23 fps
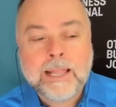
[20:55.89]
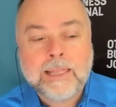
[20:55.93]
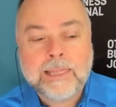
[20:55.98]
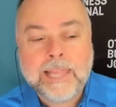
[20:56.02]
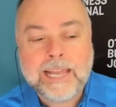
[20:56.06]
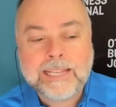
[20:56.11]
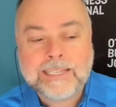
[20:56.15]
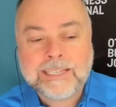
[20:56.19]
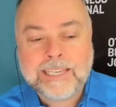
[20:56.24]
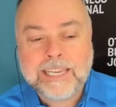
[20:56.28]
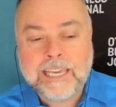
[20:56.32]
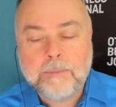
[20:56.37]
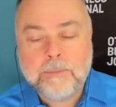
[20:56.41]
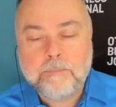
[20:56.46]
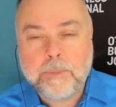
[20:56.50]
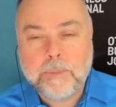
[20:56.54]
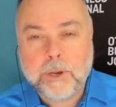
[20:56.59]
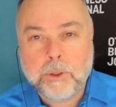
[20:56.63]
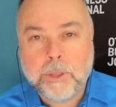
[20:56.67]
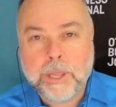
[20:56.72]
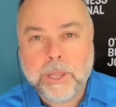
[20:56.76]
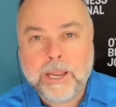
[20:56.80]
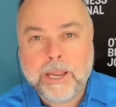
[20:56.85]
Let's keep
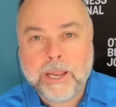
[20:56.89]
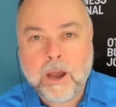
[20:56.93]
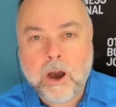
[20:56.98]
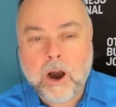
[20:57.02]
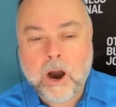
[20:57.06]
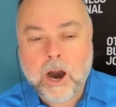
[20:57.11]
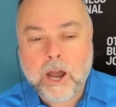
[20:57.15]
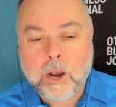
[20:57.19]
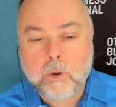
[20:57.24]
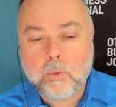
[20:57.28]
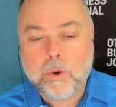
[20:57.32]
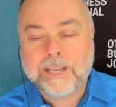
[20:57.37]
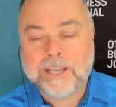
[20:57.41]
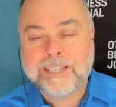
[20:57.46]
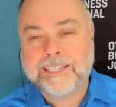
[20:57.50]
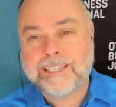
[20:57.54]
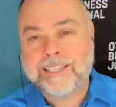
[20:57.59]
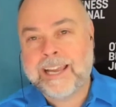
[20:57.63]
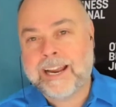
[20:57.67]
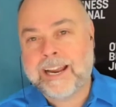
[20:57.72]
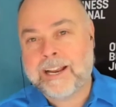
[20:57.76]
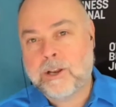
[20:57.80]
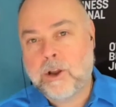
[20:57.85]
building
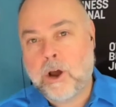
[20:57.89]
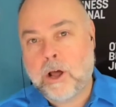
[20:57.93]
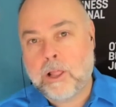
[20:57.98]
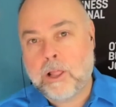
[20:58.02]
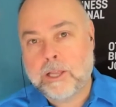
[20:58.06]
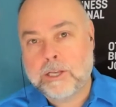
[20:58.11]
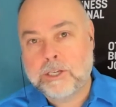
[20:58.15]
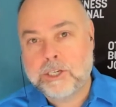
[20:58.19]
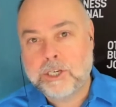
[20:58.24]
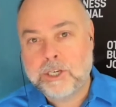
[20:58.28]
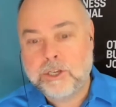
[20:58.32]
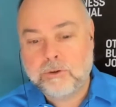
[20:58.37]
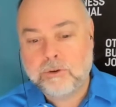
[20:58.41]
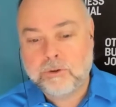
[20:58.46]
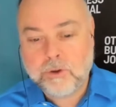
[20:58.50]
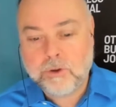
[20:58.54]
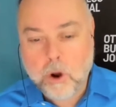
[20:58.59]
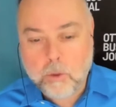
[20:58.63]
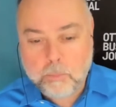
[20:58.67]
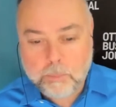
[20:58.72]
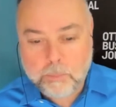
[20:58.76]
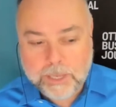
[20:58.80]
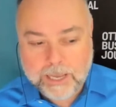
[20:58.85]
Ottawa's technology
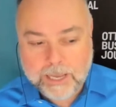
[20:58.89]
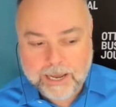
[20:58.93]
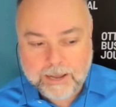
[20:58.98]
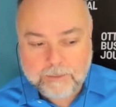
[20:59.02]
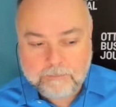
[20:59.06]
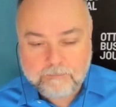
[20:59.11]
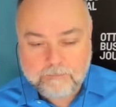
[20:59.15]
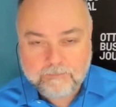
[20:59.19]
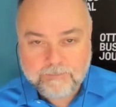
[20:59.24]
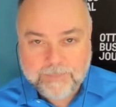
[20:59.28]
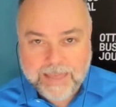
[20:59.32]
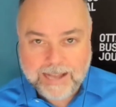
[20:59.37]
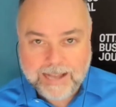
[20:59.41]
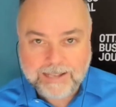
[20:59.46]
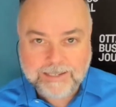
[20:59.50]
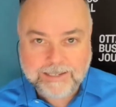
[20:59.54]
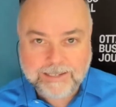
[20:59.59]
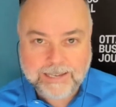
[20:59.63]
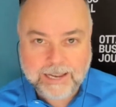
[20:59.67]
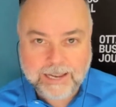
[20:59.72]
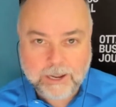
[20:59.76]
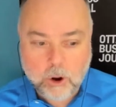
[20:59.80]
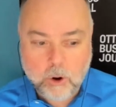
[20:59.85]
utopia.
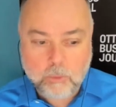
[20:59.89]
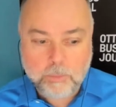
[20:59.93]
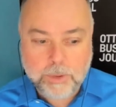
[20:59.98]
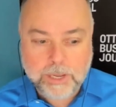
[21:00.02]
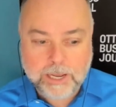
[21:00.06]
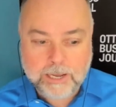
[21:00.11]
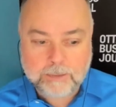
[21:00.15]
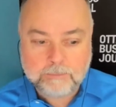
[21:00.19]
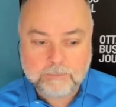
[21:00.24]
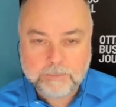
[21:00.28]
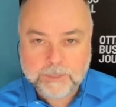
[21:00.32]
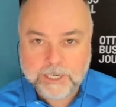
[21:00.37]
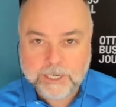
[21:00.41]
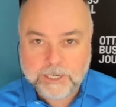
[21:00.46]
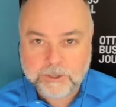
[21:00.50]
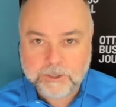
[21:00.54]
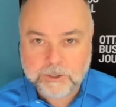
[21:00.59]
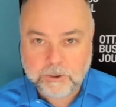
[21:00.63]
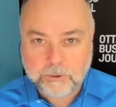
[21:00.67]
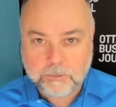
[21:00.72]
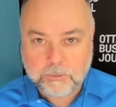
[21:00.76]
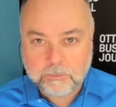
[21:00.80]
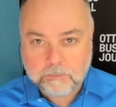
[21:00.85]
That's Techopia. See you
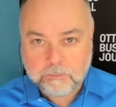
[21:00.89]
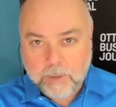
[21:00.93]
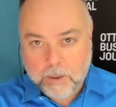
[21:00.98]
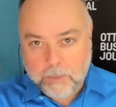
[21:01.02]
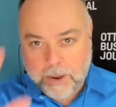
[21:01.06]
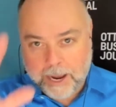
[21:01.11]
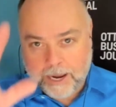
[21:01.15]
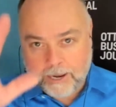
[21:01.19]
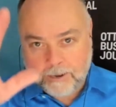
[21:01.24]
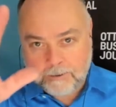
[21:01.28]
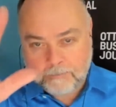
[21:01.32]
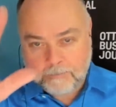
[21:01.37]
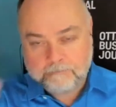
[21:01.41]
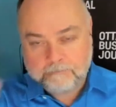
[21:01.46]
soon. Bye-bye.